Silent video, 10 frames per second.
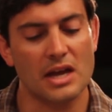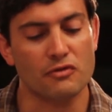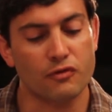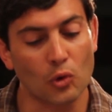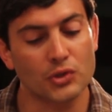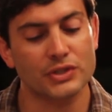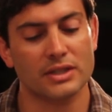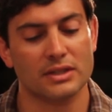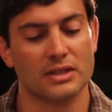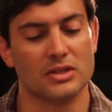and folded
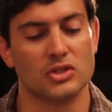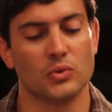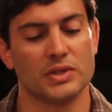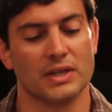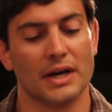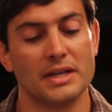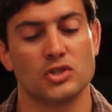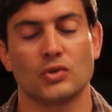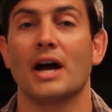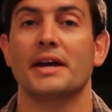it into a tight
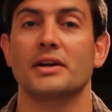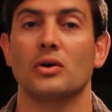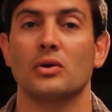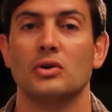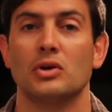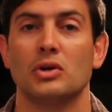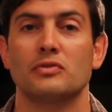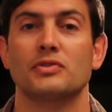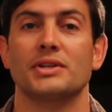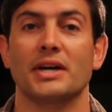triangle for the